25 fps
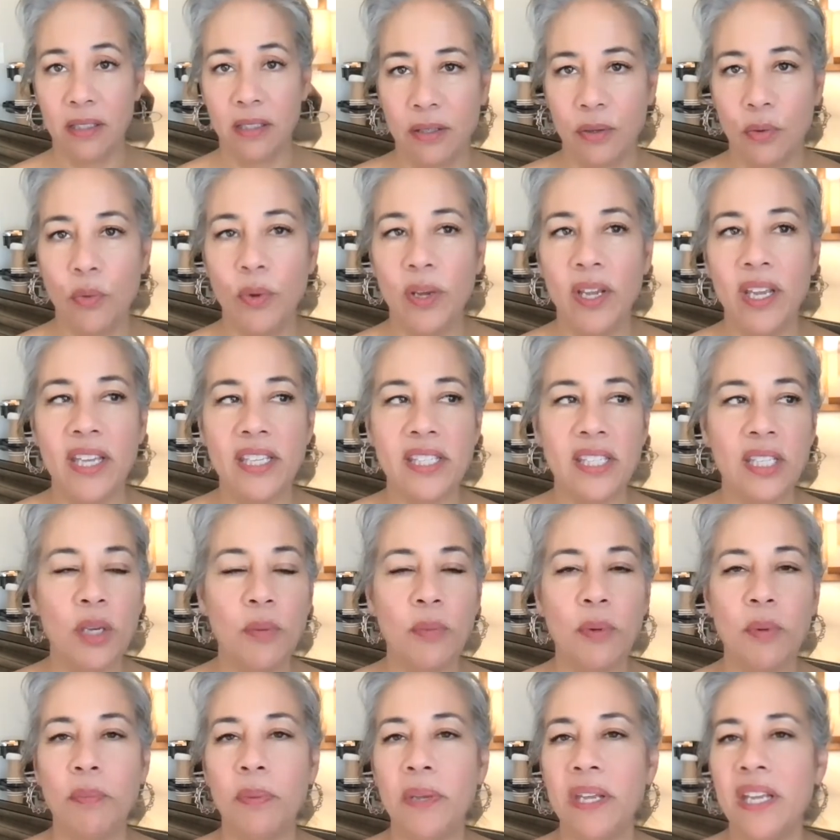We as
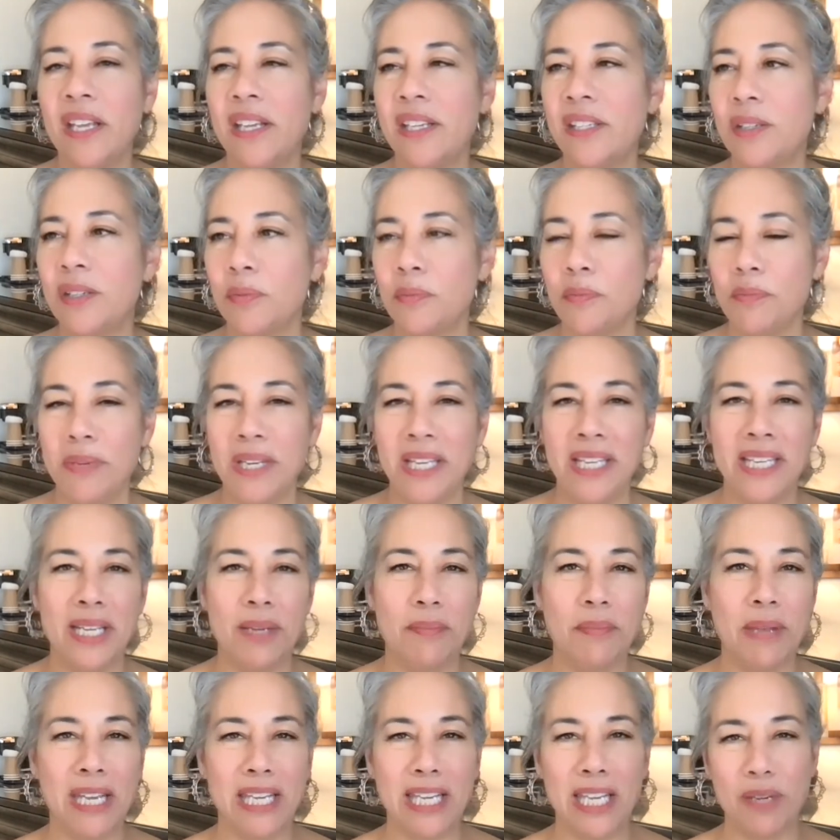human beings are
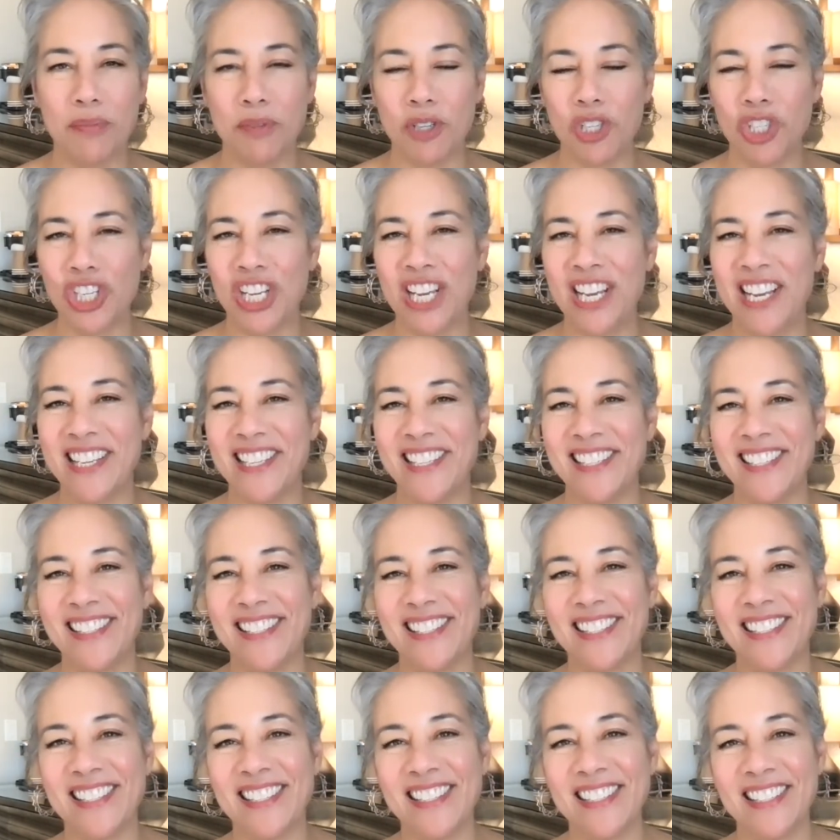meaning making
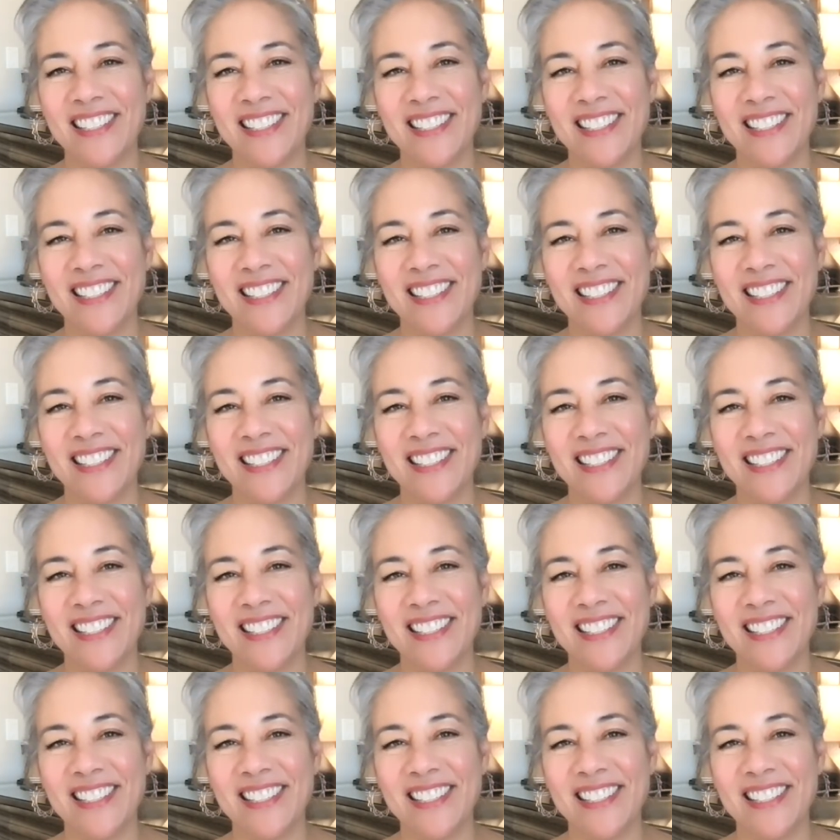machines,